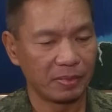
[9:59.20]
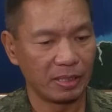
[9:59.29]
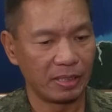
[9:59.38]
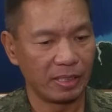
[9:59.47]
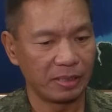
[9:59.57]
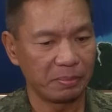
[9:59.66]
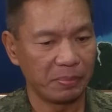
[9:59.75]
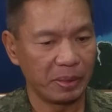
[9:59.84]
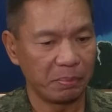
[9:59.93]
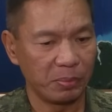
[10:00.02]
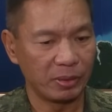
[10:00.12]
let
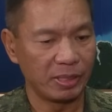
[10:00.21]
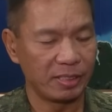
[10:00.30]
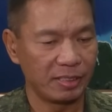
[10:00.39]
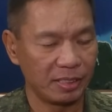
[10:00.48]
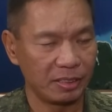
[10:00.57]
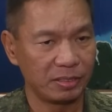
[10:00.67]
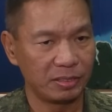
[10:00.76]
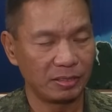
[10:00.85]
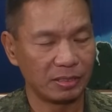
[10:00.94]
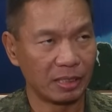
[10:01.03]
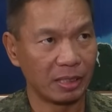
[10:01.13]
me put this in,
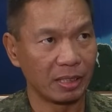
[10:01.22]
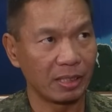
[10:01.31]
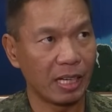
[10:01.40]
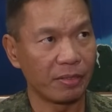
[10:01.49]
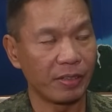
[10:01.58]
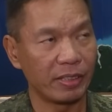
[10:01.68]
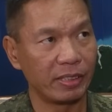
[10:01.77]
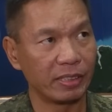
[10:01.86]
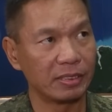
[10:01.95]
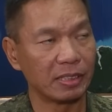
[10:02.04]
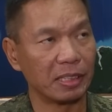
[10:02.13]
clarify
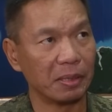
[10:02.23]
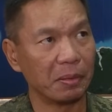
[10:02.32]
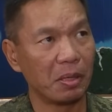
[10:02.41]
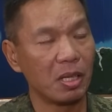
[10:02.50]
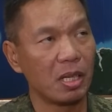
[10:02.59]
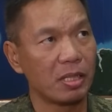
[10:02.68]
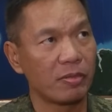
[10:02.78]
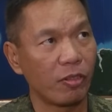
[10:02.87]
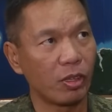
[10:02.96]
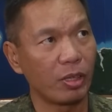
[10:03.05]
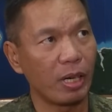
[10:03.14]
things.
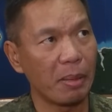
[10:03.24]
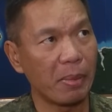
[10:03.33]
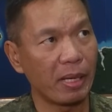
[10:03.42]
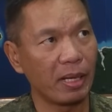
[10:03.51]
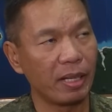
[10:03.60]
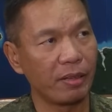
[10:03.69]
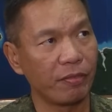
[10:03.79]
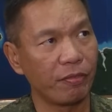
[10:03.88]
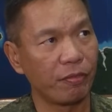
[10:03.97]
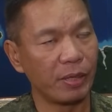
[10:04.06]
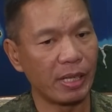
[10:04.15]
For MILF,
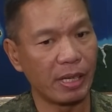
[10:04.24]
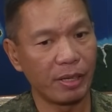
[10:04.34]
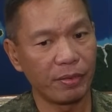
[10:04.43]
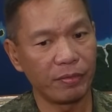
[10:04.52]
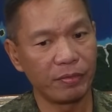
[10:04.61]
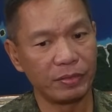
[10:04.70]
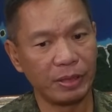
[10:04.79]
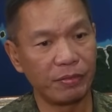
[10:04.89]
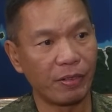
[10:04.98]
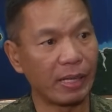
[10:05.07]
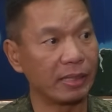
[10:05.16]
we have
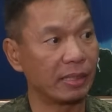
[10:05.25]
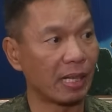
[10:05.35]
defined